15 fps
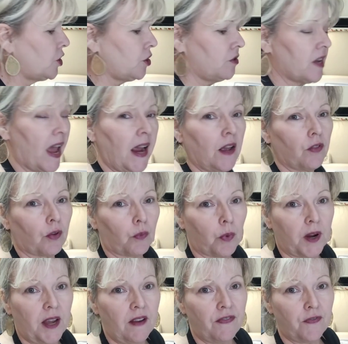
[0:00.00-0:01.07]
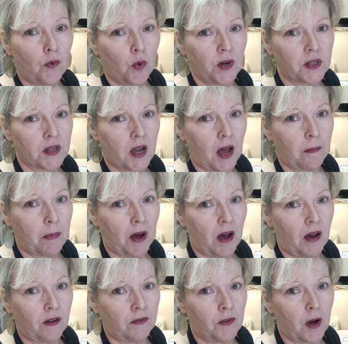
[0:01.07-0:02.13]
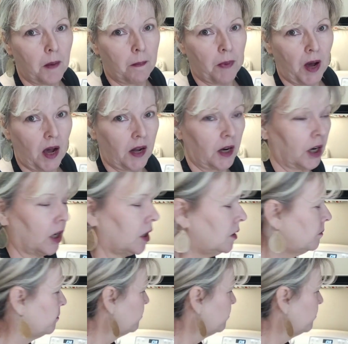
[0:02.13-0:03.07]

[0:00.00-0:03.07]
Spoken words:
is you take 3/4 cup of butter,